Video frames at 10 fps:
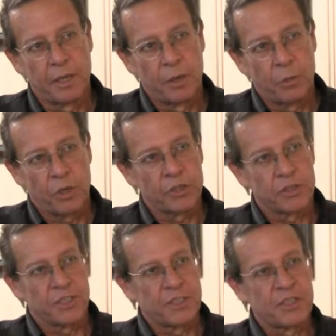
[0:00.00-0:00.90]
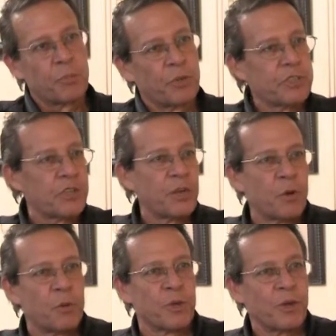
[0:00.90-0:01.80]
Because the simplicity of what
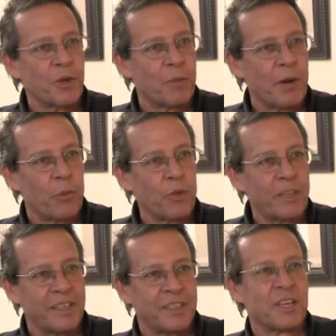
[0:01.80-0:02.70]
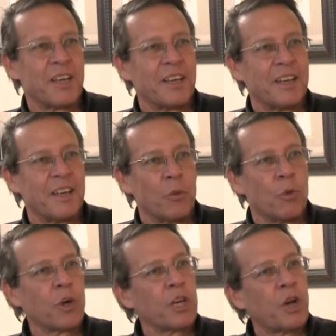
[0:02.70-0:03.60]
we're talking about really is we're
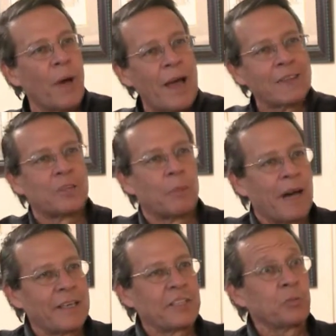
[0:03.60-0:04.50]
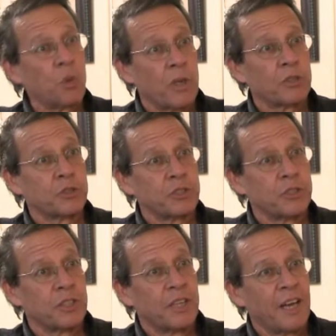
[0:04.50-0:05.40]
going to go ask the body some questions,
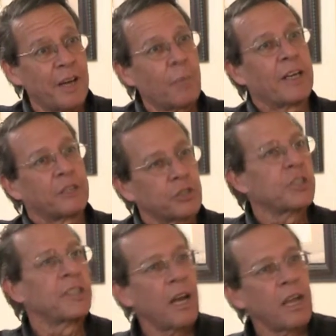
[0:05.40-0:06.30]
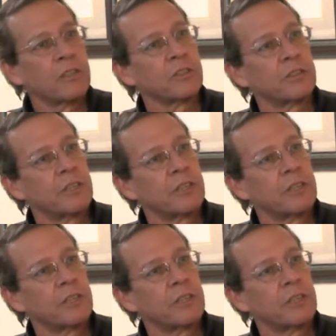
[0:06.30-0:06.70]
and the body's going to tell us.